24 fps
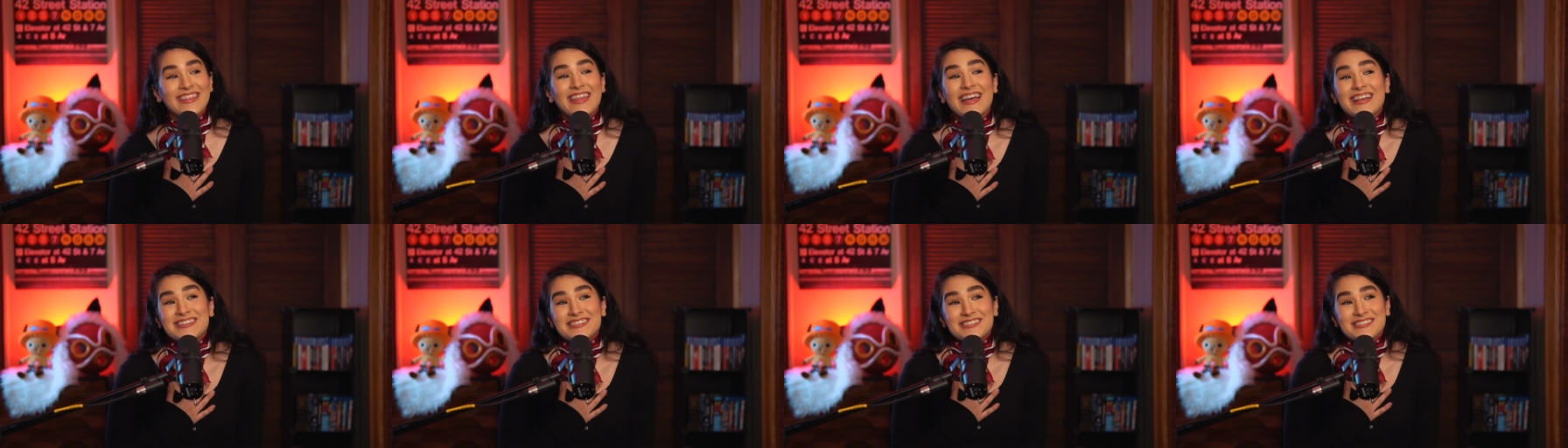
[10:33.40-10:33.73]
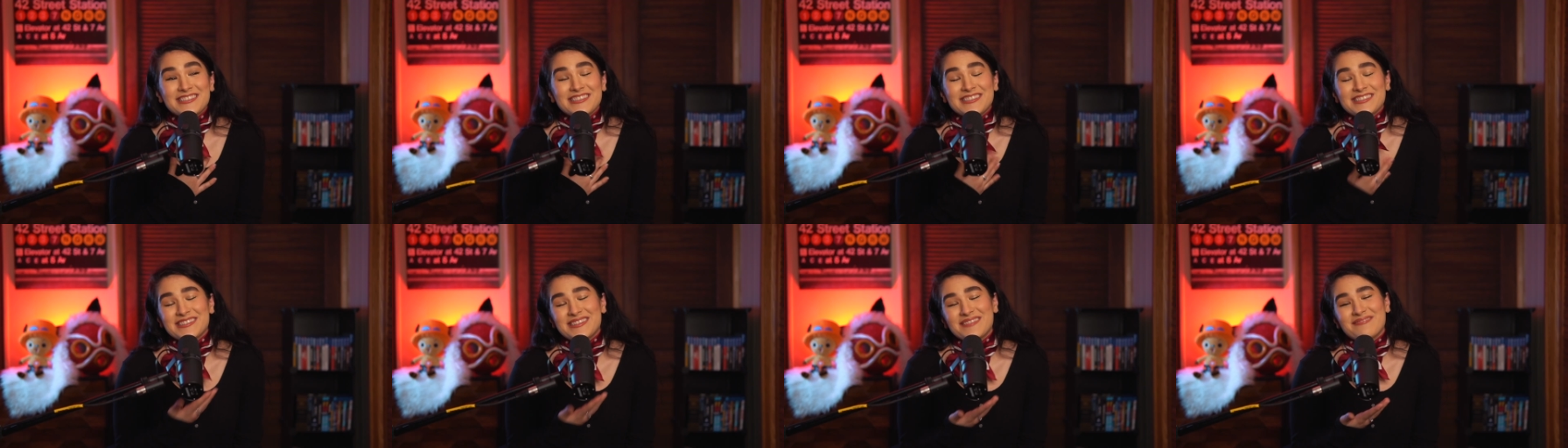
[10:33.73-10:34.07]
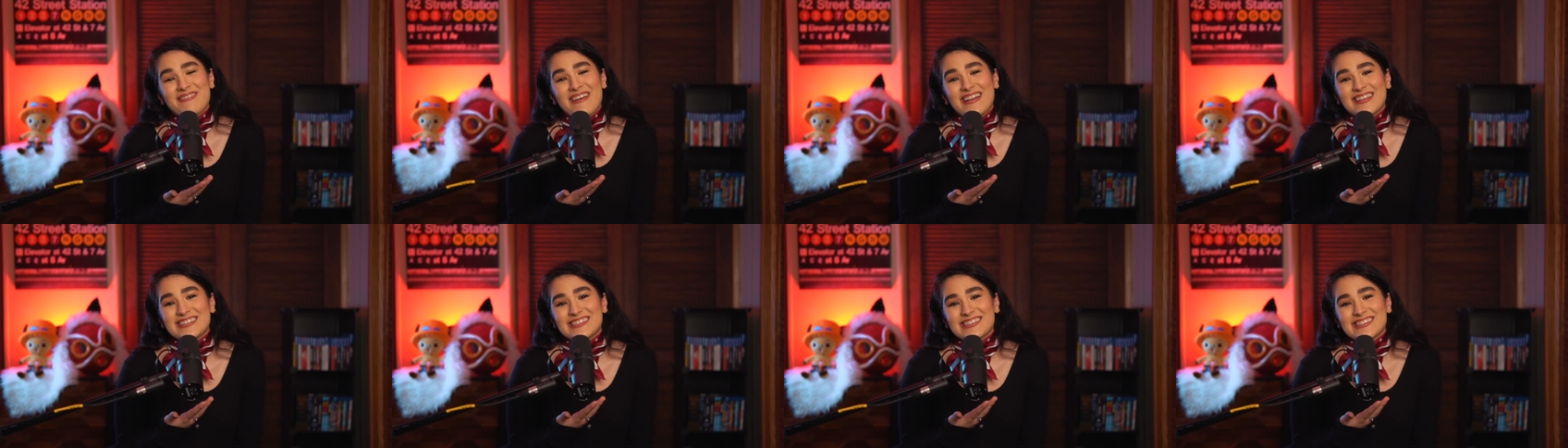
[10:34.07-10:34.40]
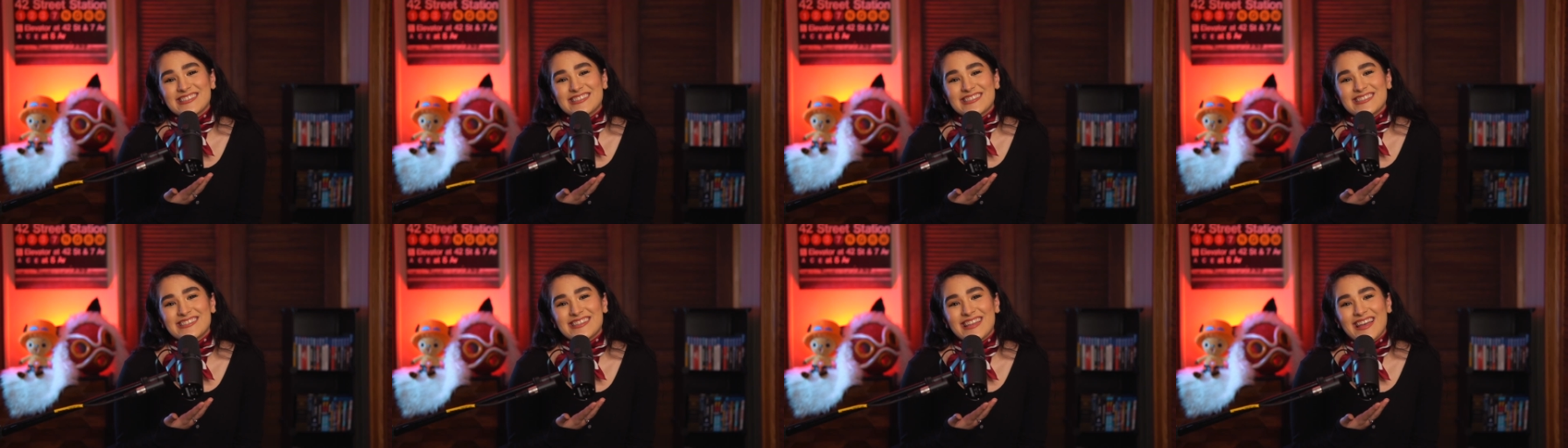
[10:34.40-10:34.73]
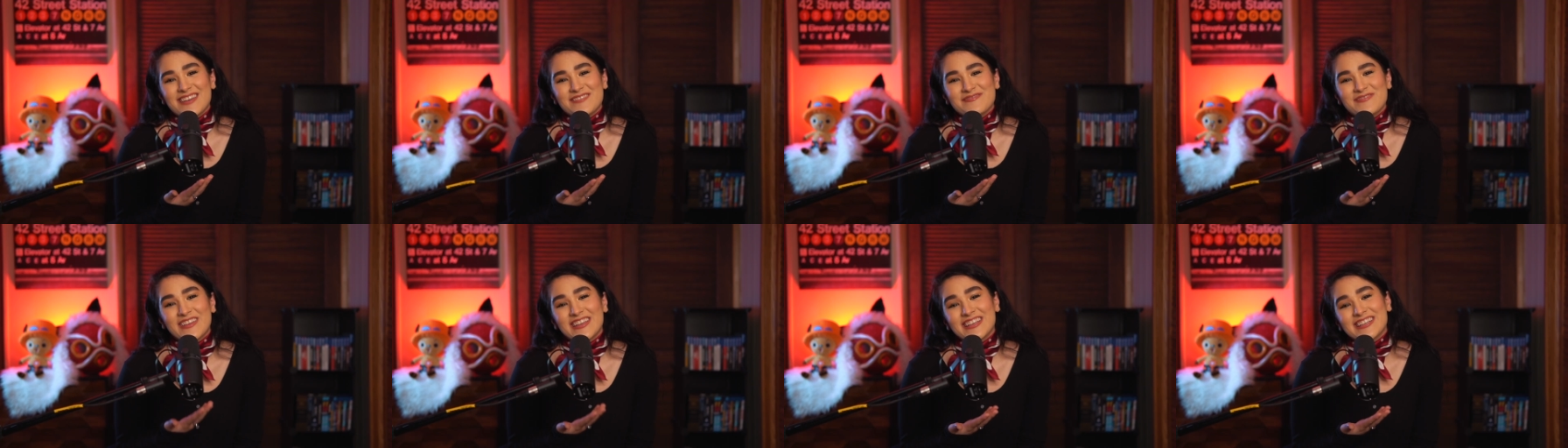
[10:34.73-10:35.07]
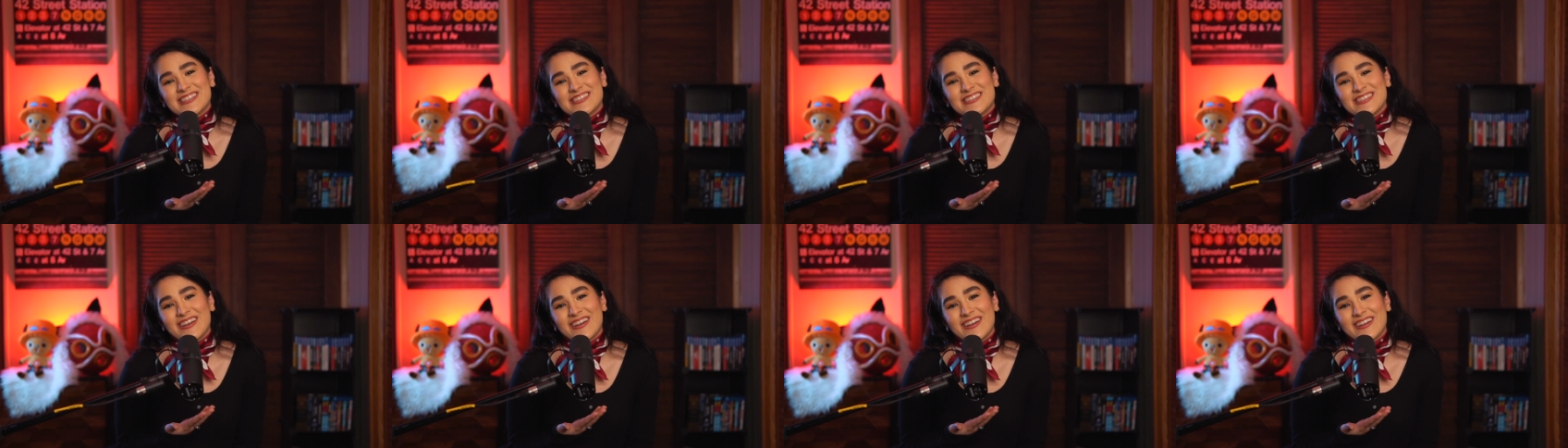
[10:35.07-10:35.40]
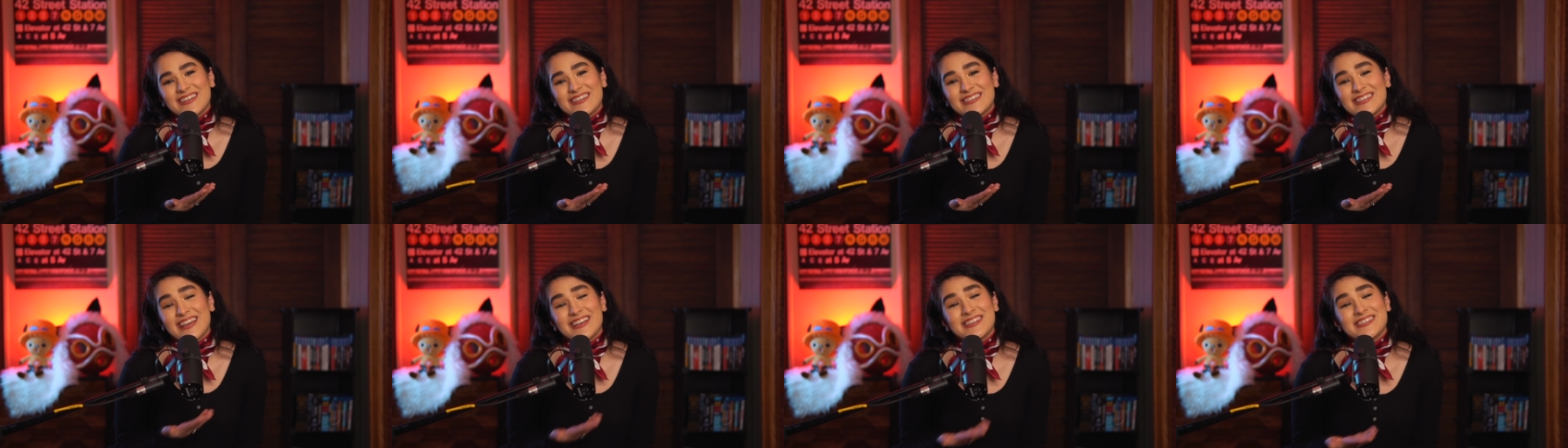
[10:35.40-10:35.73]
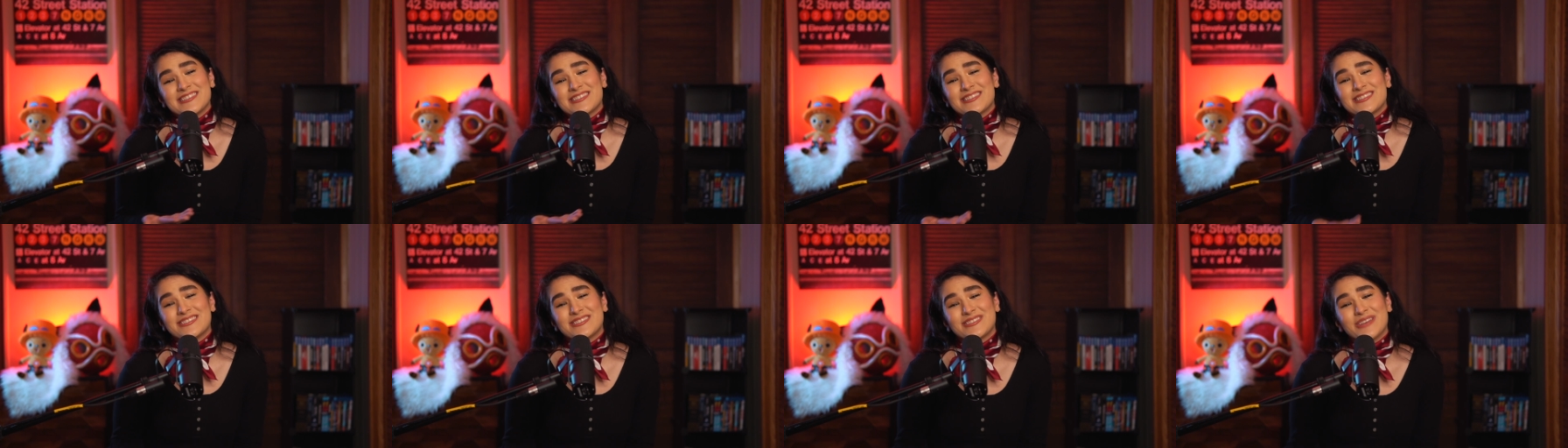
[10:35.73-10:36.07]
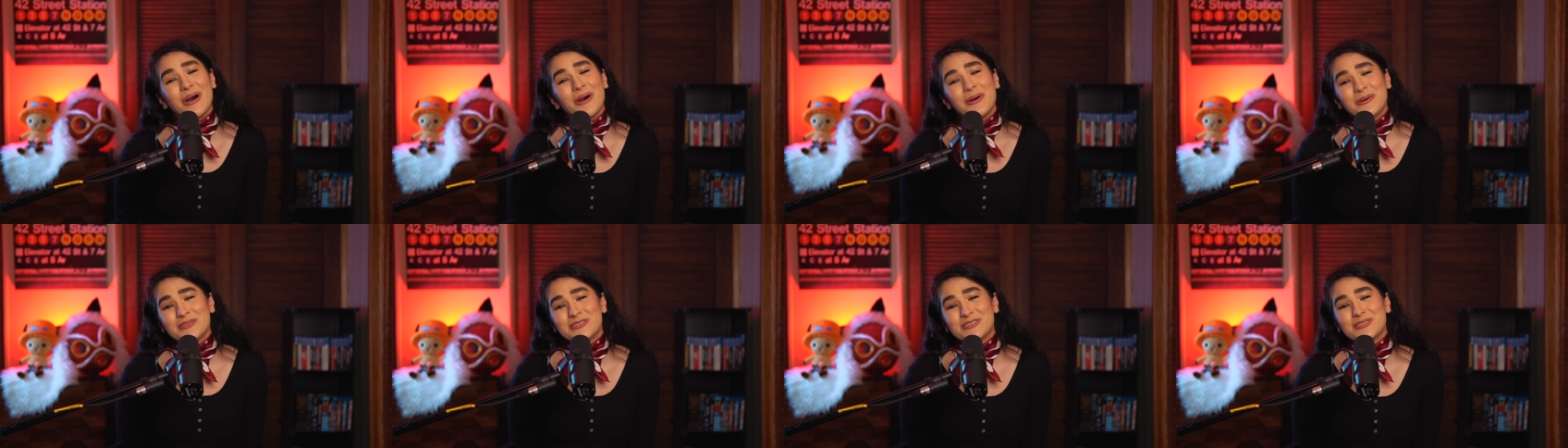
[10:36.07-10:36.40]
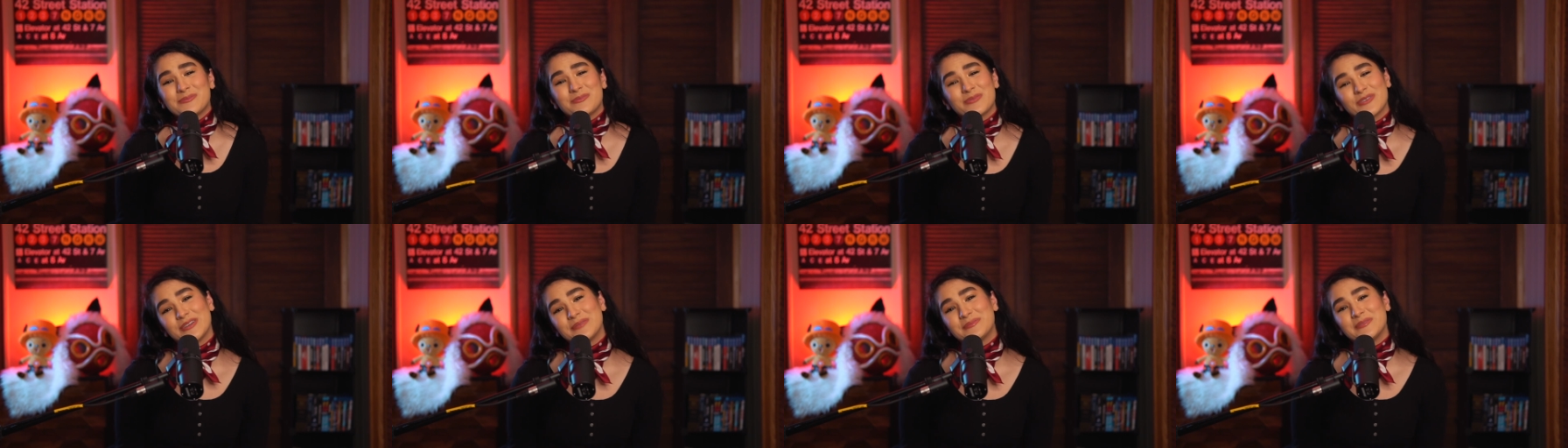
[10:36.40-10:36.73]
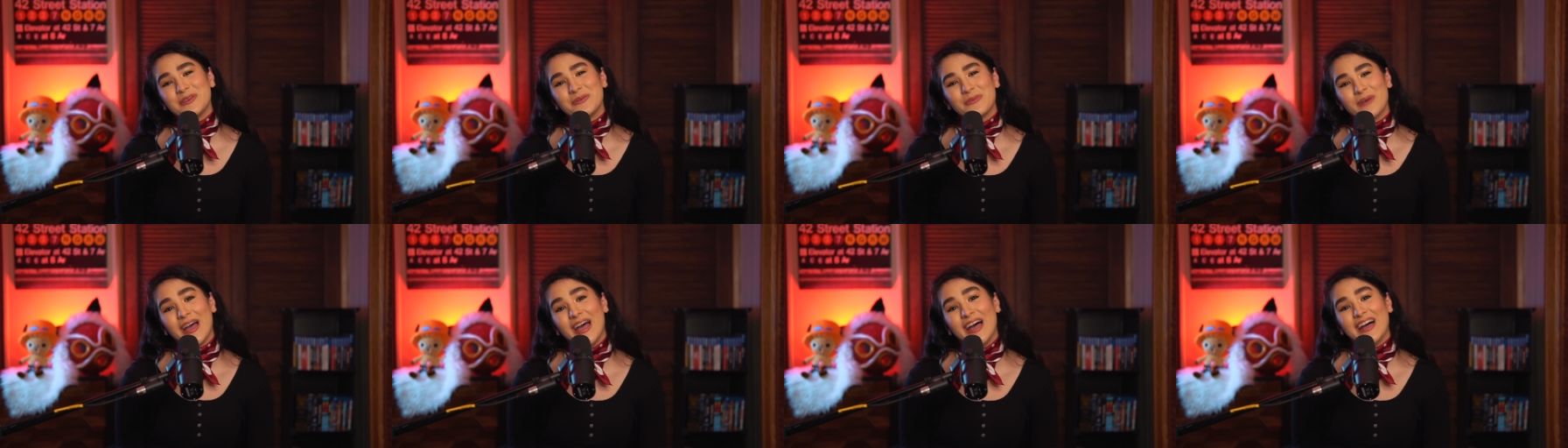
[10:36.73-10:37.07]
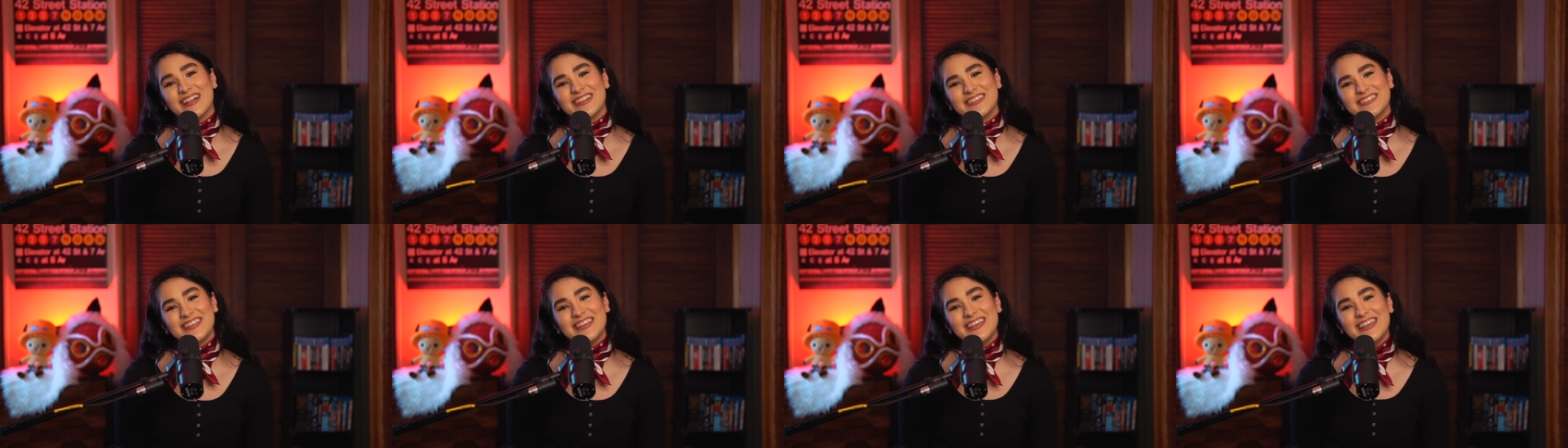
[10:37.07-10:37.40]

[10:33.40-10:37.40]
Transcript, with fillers: that's just the message that Pixar does so supremely well.